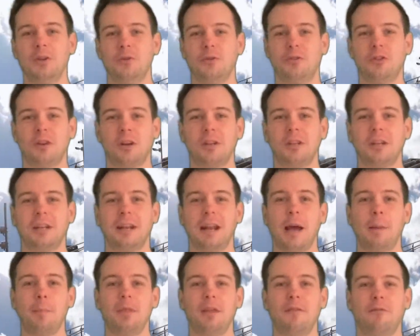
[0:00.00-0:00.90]
you start to
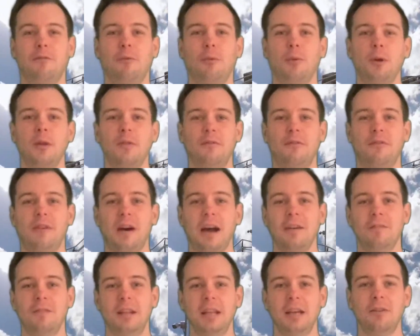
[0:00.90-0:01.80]
climb the
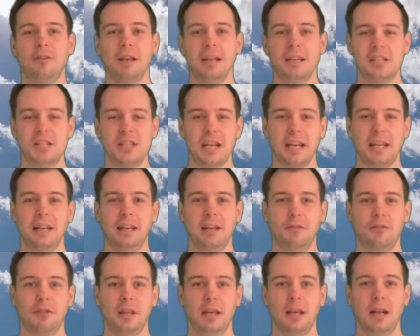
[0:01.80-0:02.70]
45-degree chain
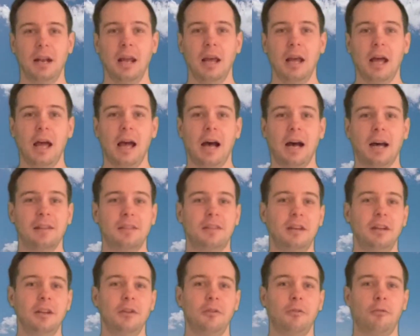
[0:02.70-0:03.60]
lift hill
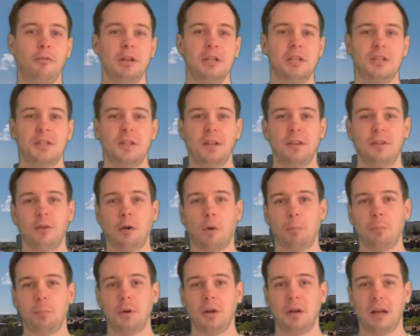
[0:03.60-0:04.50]
until you reach the
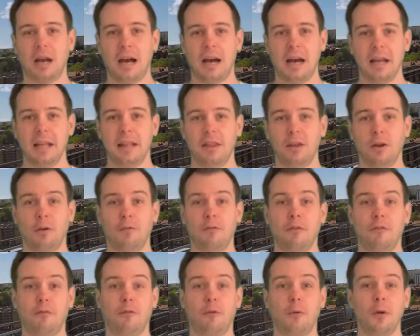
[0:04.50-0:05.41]
top height of
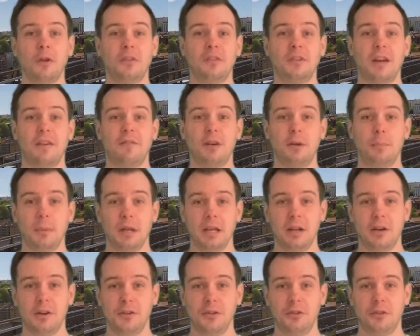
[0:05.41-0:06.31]
47 meters.